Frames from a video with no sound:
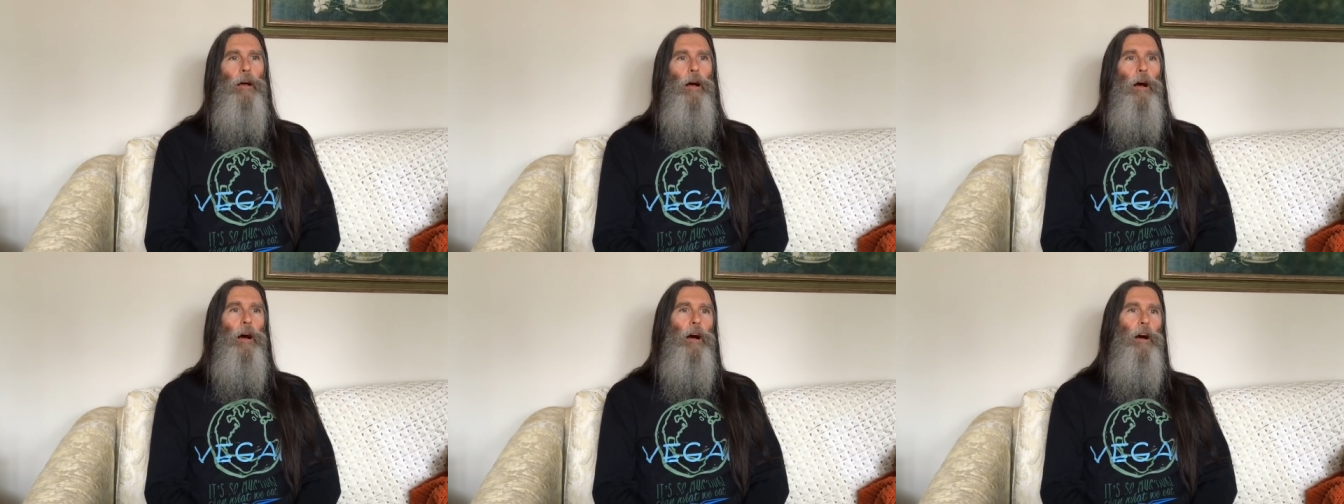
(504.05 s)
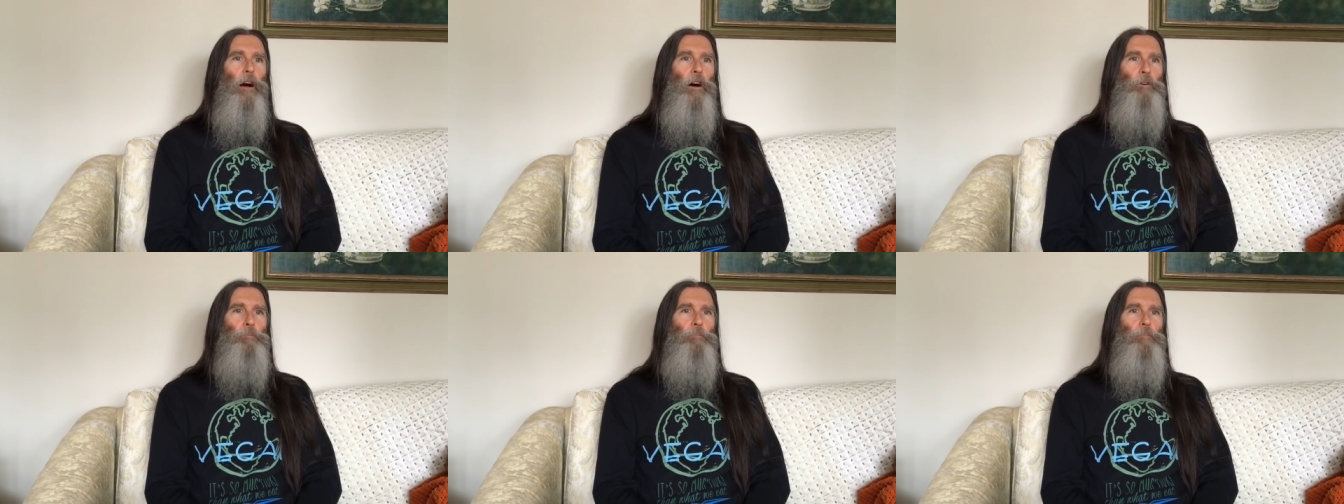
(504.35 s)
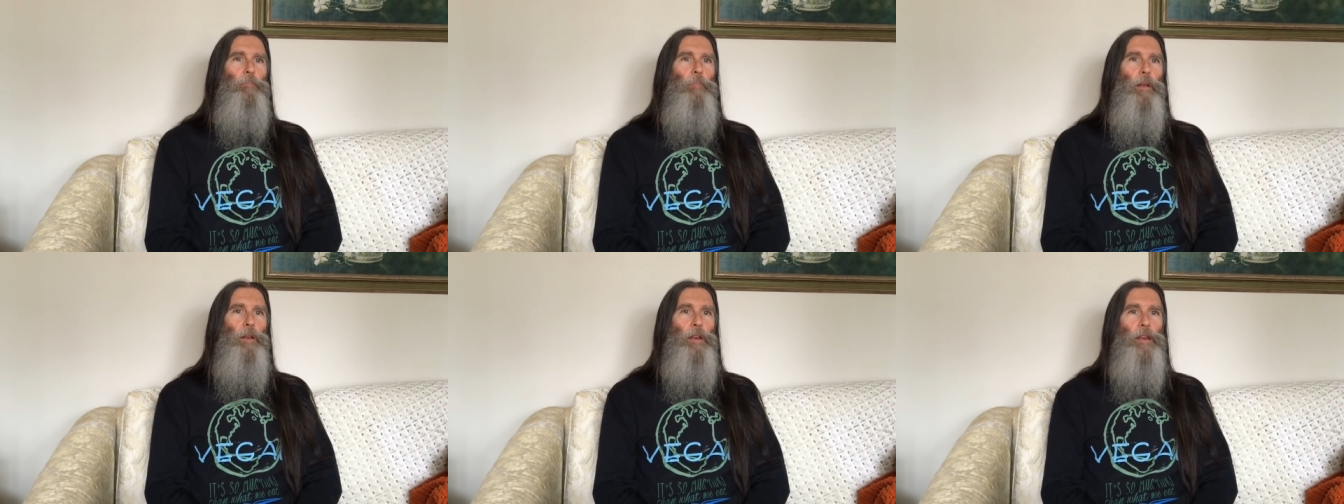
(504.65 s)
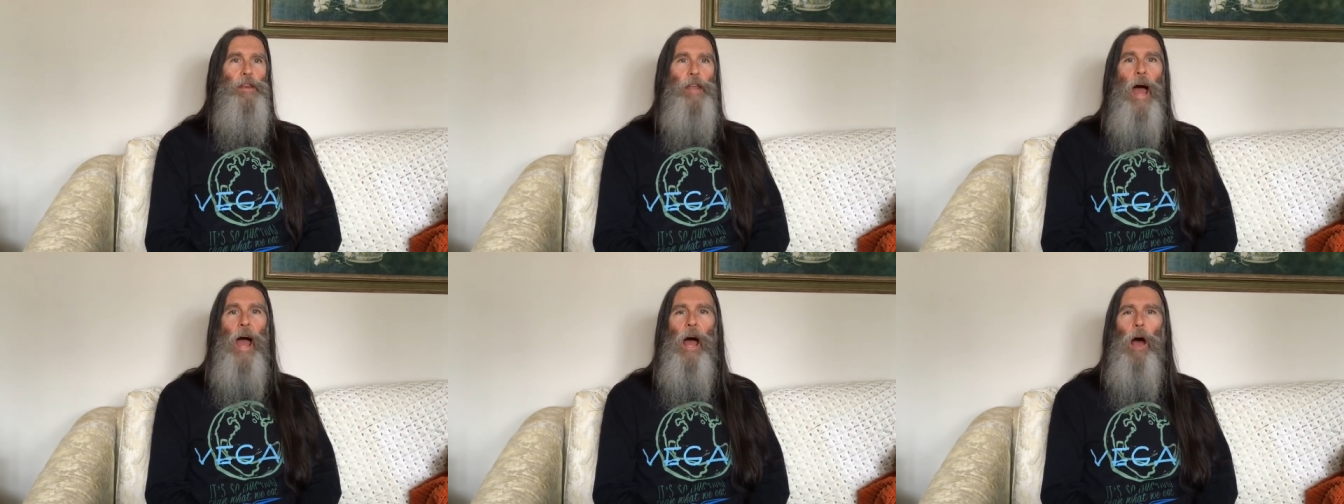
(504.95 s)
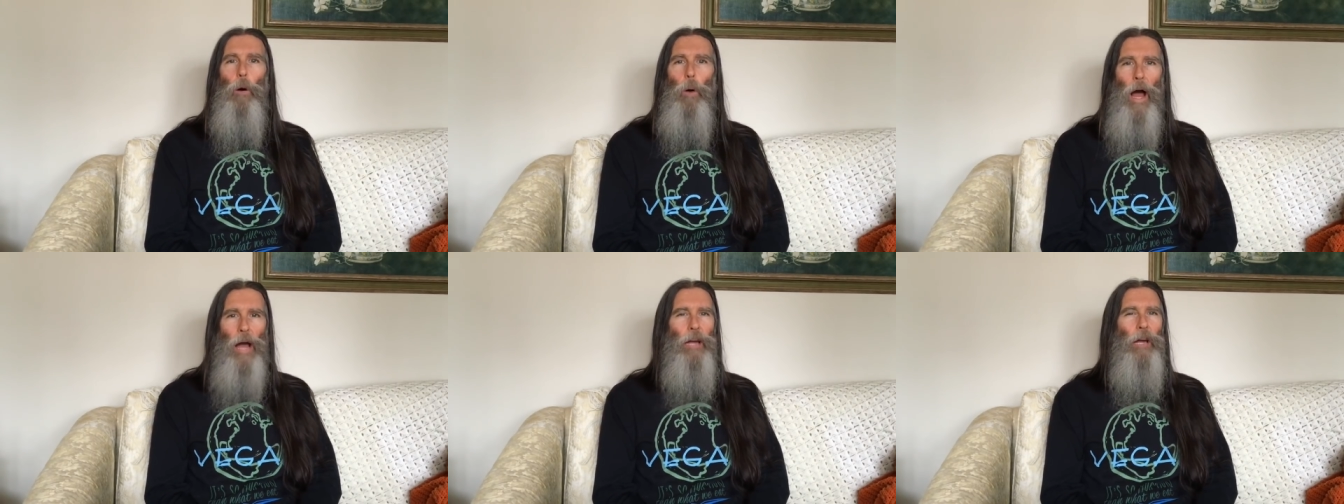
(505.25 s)
Um,
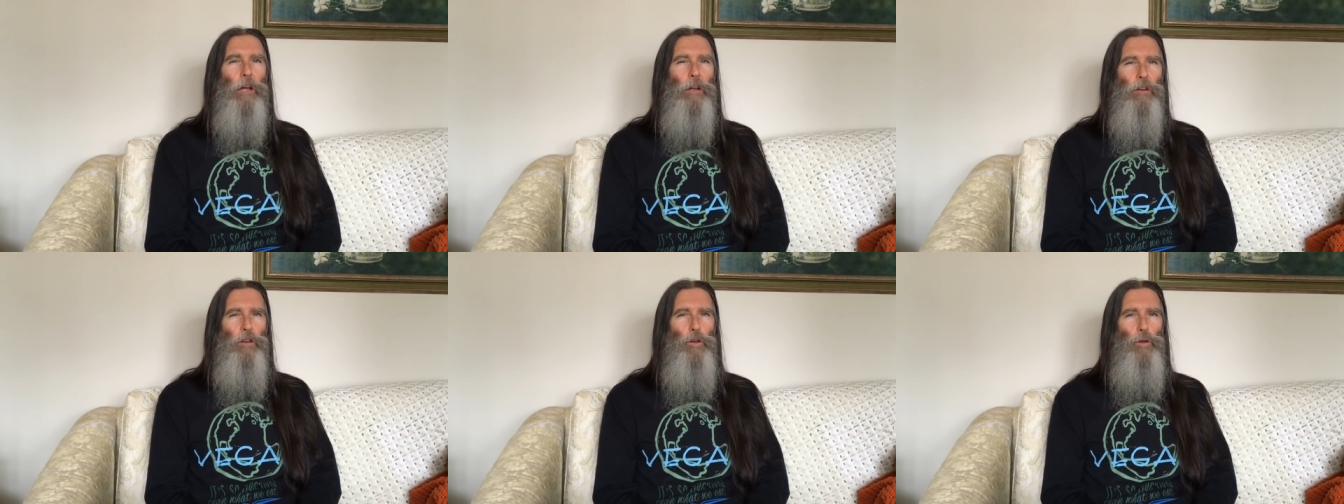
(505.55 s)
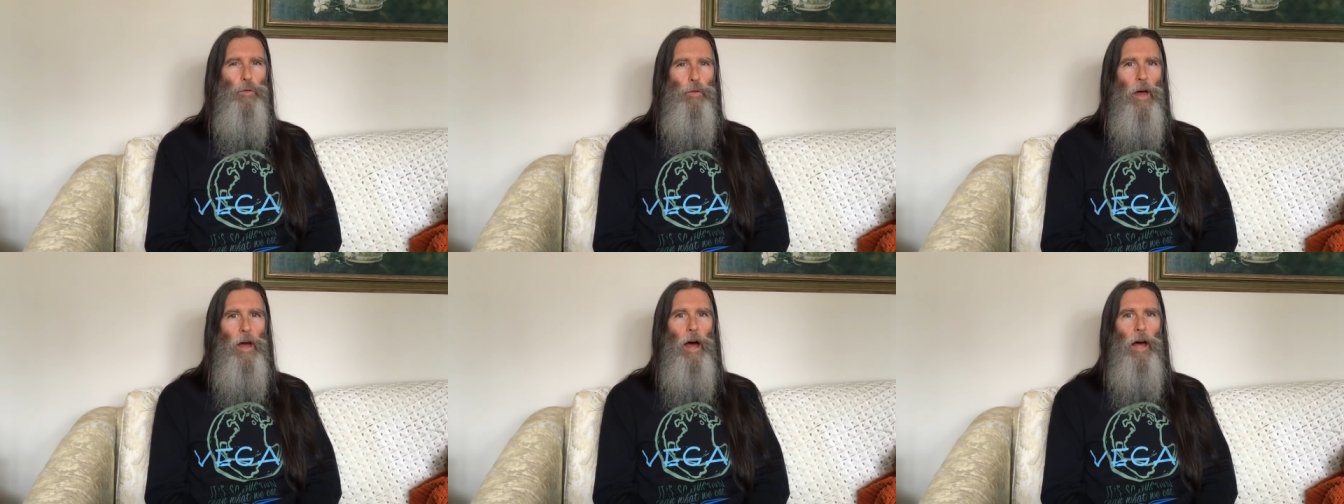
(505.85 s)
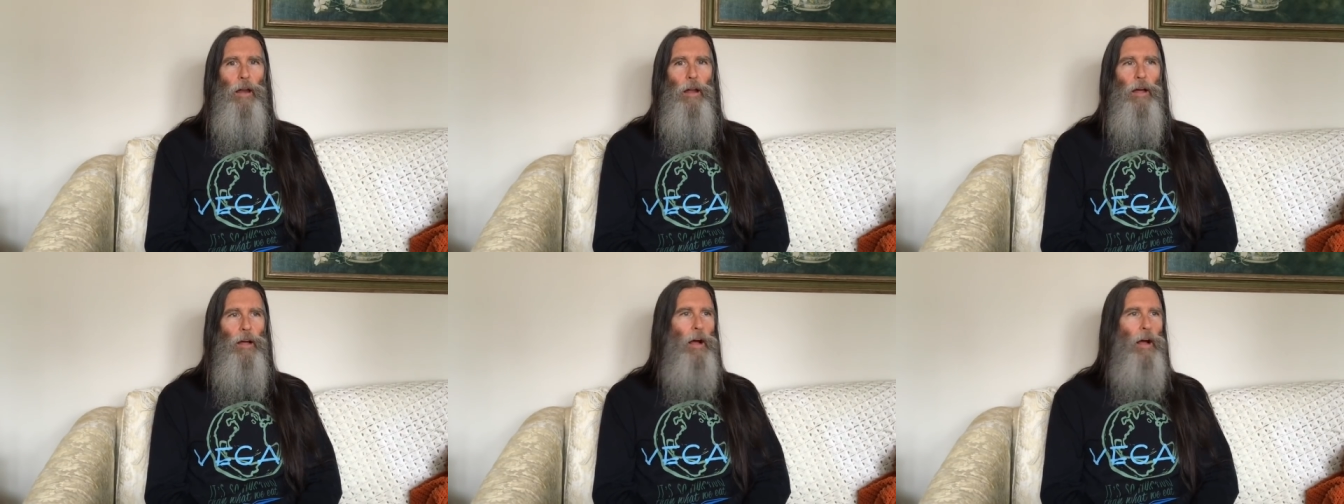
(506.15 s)
now I could do that